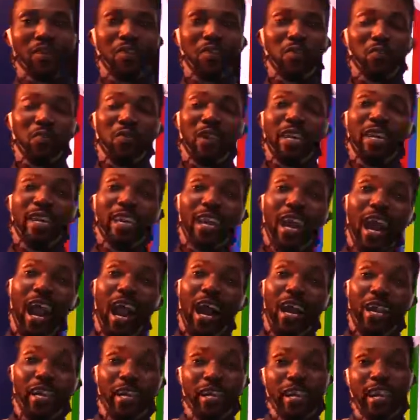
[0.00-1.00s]
We
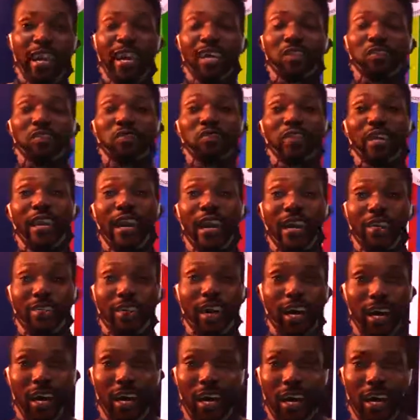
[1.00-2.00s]
are here
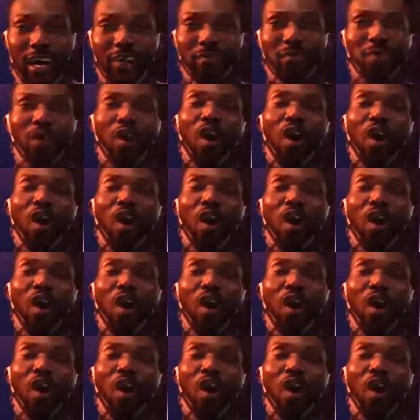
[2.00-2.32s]
together.